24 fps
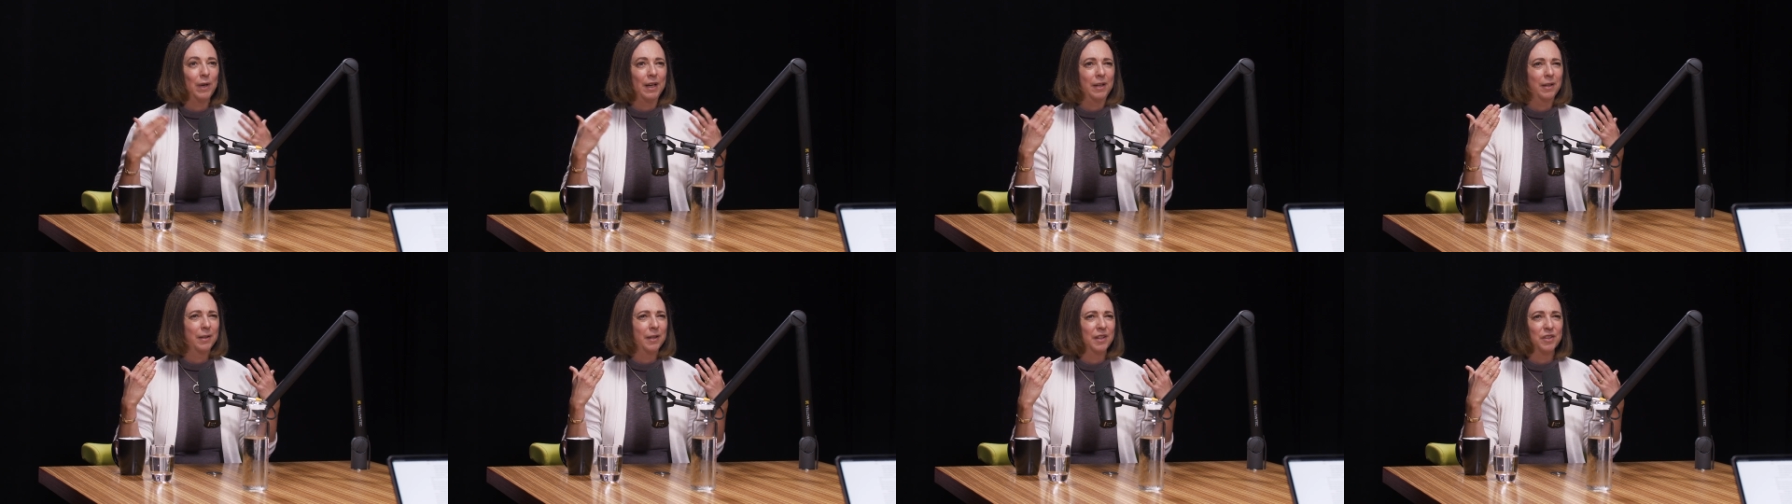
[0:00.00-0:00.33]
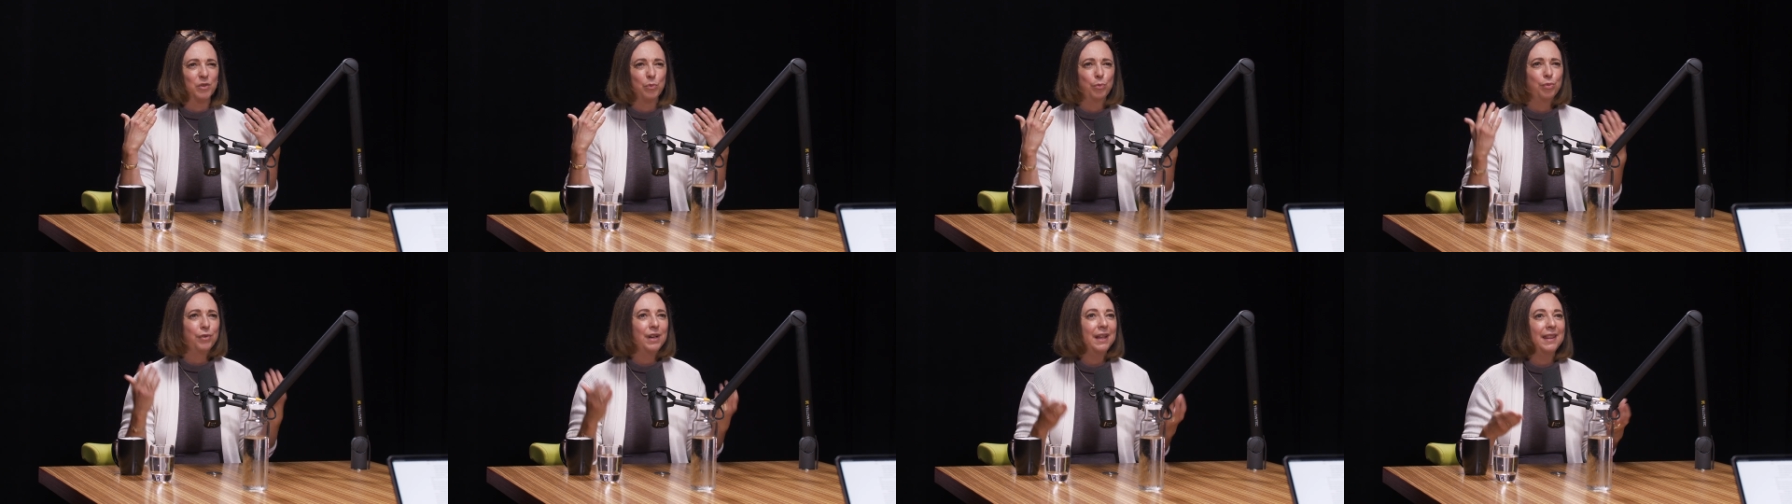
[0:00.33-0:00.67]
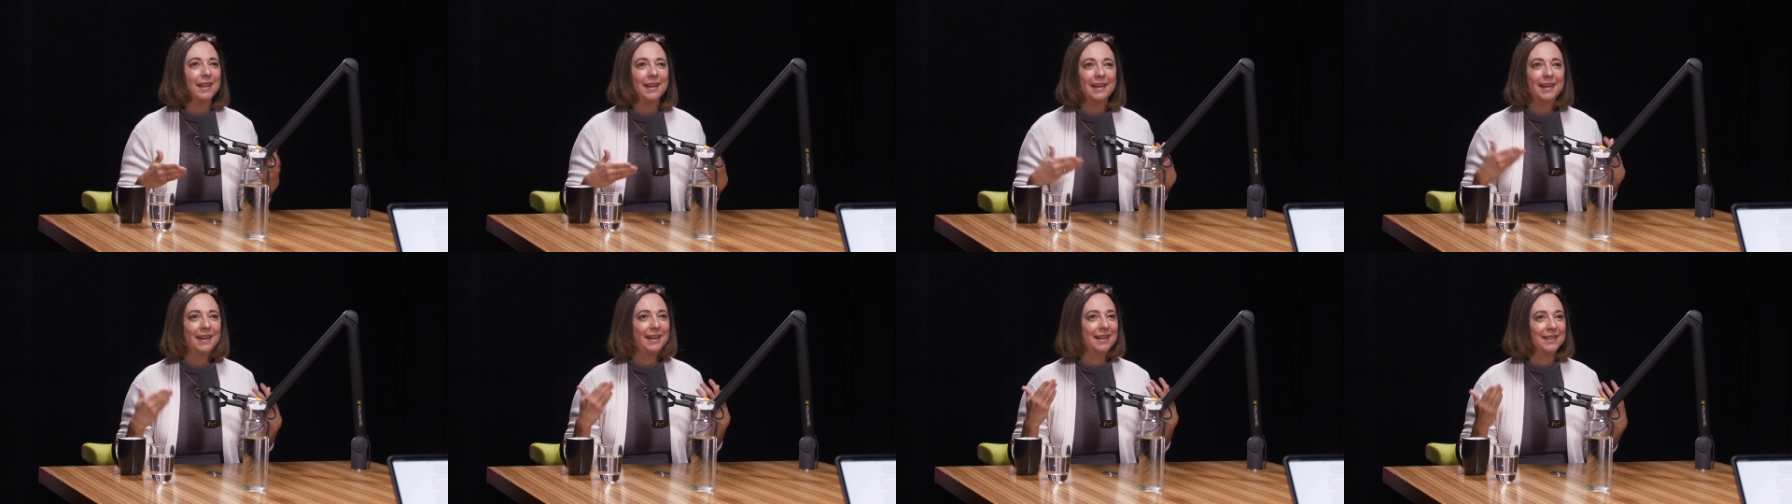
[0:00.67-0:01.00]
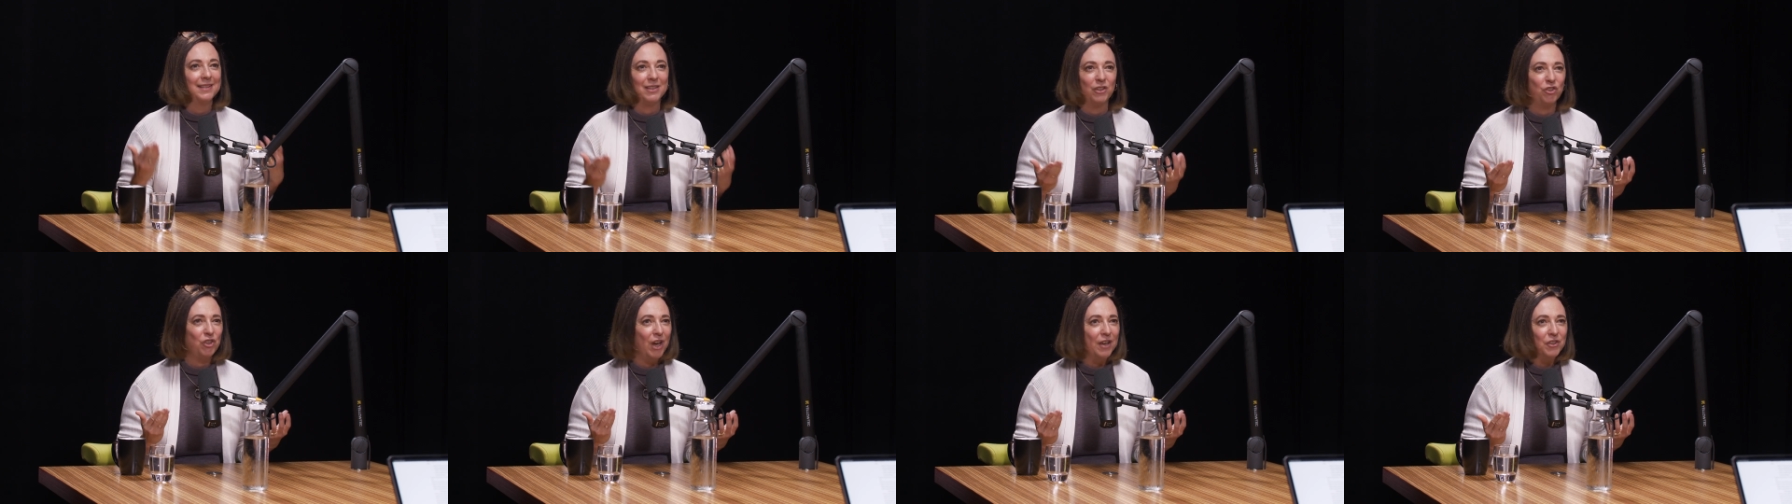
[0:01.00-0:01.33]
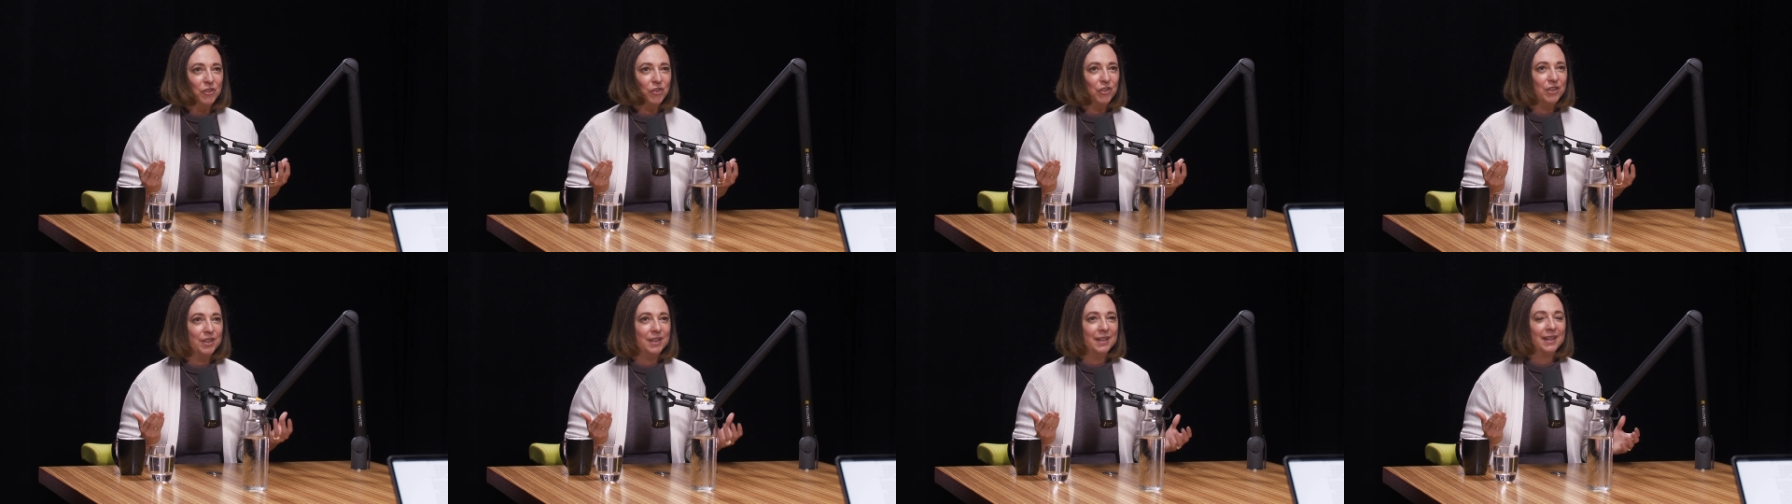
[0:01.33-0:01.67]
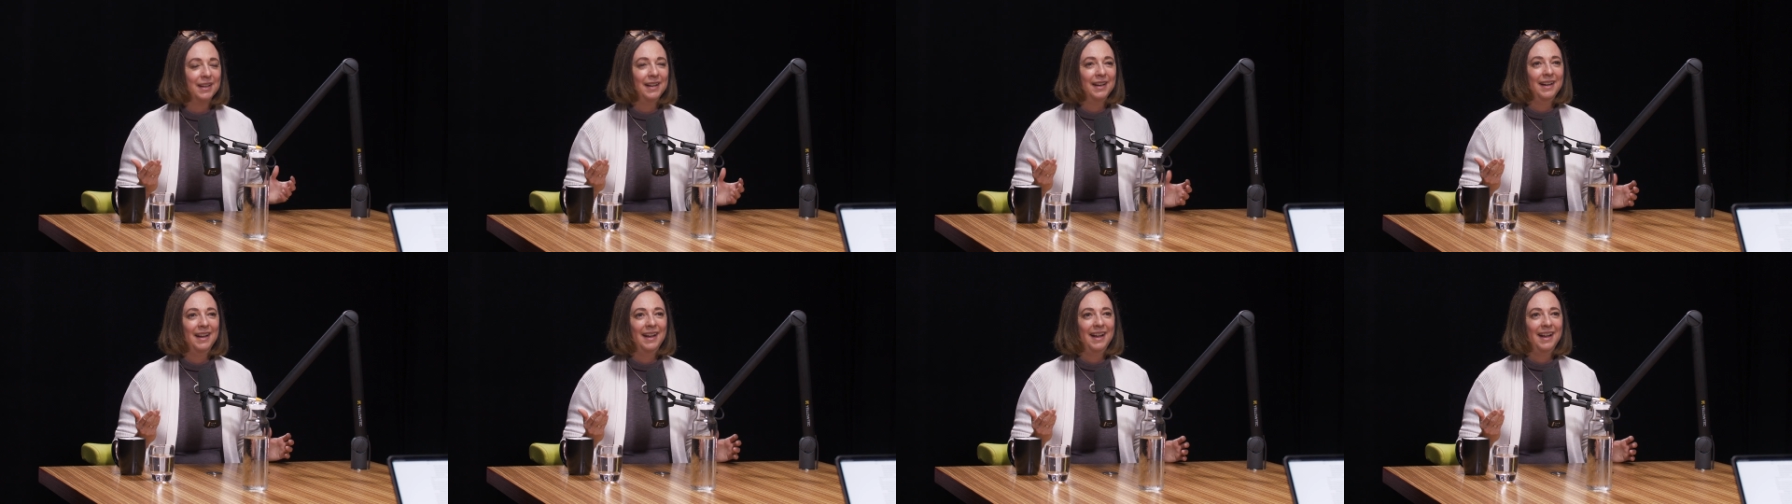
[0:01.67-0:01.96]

regulates breathing and digestion.